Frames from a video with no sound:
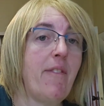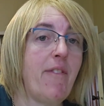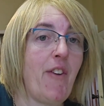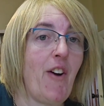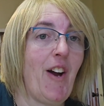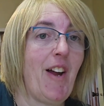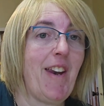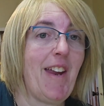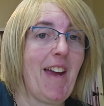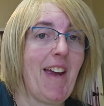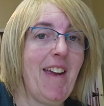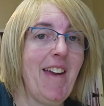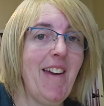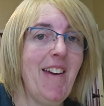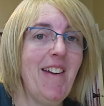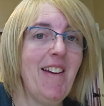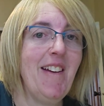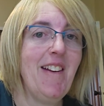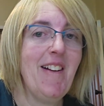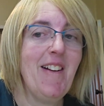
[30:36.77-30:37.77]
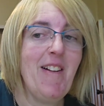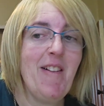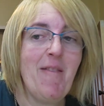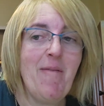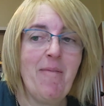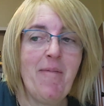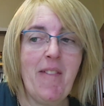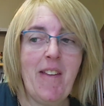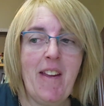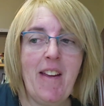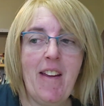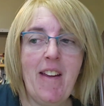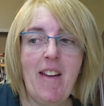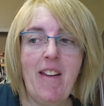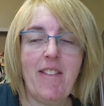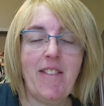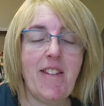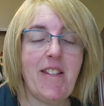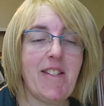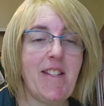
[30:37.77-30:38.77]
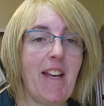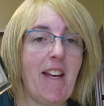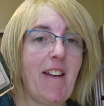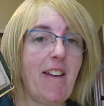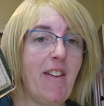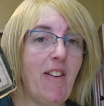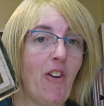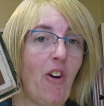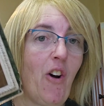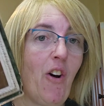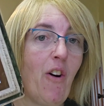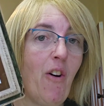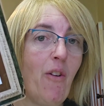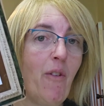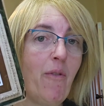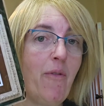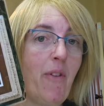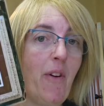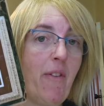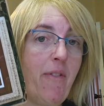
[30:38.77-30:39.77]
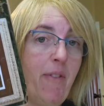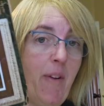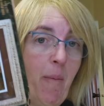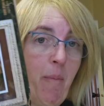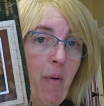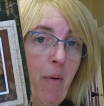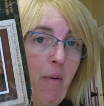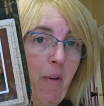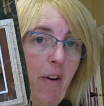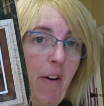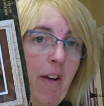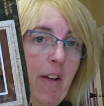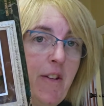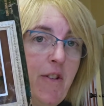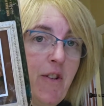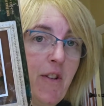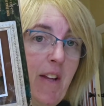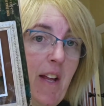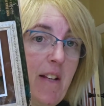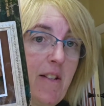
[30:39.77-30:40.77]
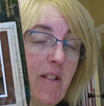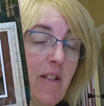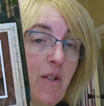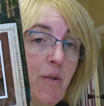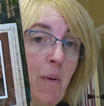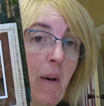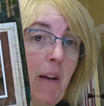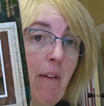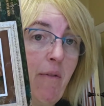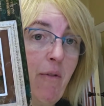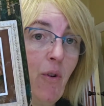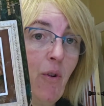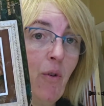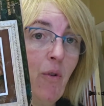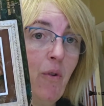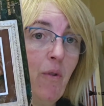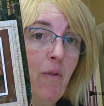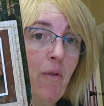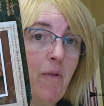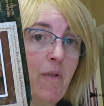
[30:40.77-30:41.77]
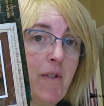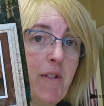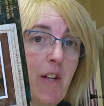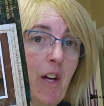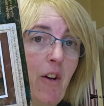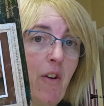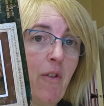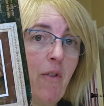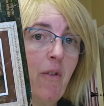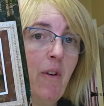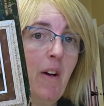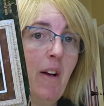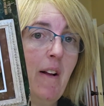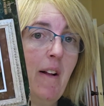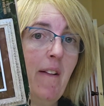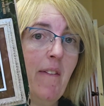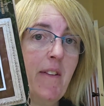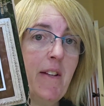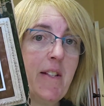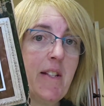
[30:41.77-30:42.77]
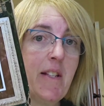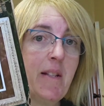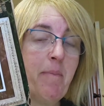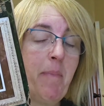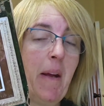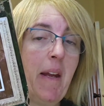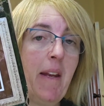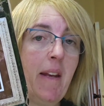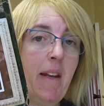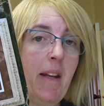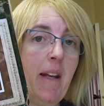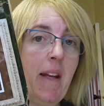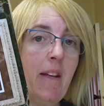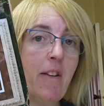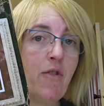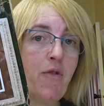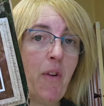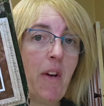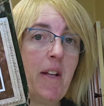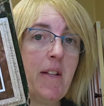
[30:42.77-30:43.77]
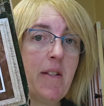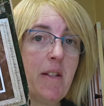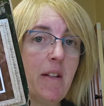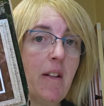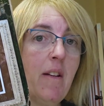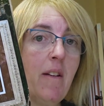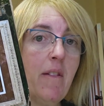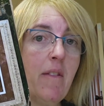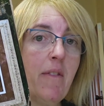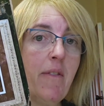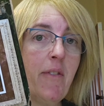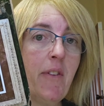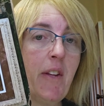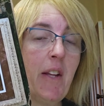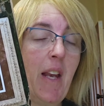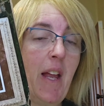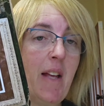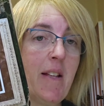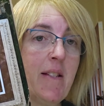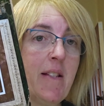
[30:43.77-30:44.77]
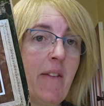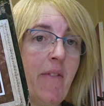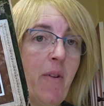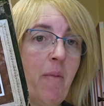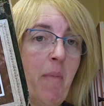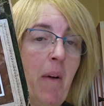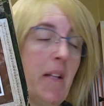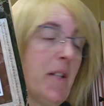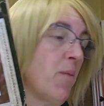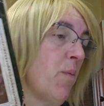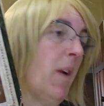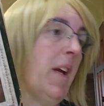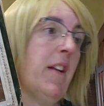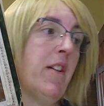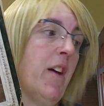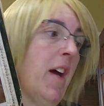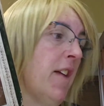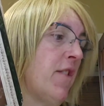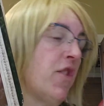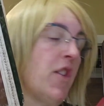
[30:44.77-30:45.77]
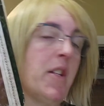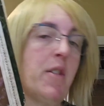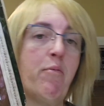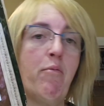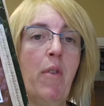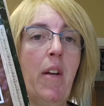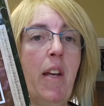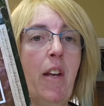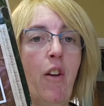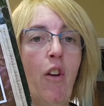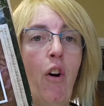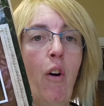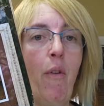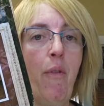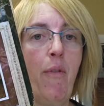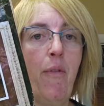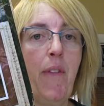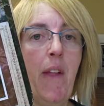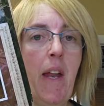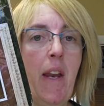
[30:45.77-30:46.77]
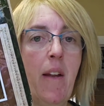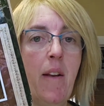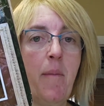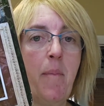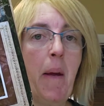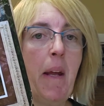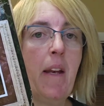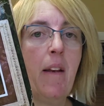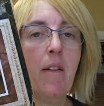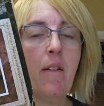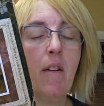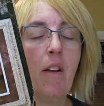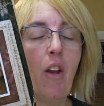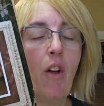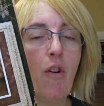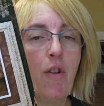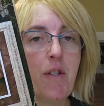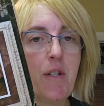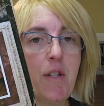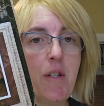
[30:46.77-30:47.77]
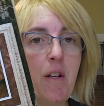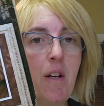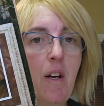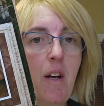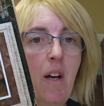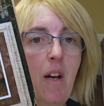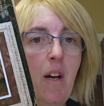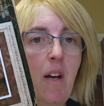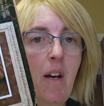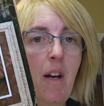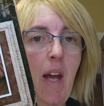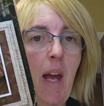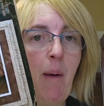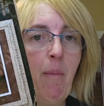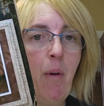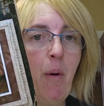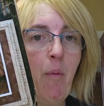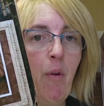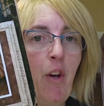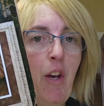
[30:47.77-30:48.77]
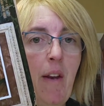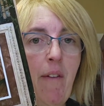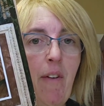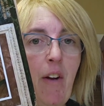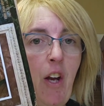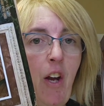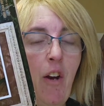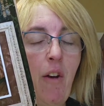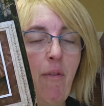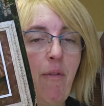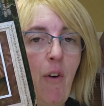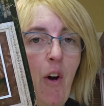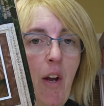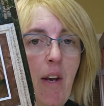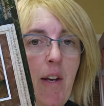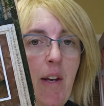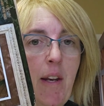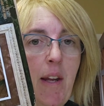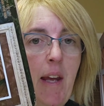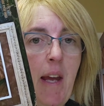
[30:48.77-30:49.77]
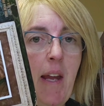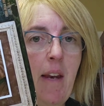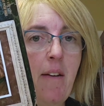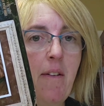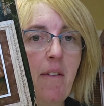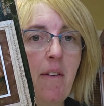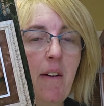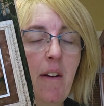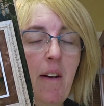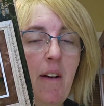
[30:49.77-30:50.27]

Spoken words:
Friday, the 2nd of February 2024. So this has been in transit for the last 7 months. We had just written it off that it had been lost and we weren't ever going to find it again.